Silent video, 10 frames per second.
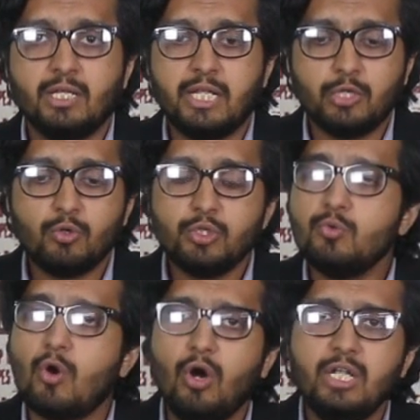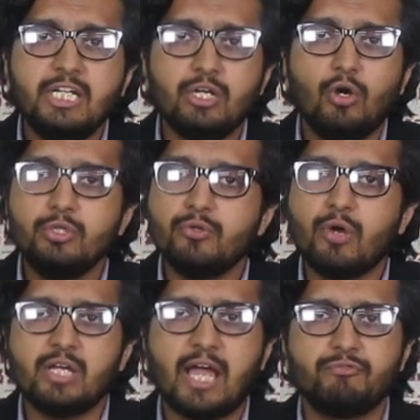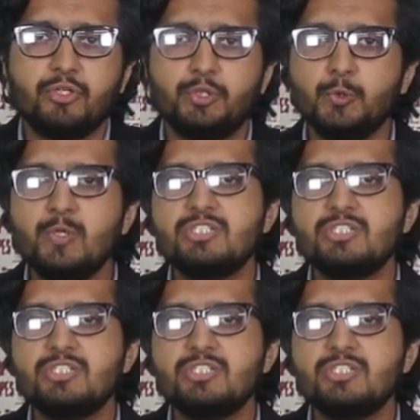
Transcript: Like you know, you all all you have to do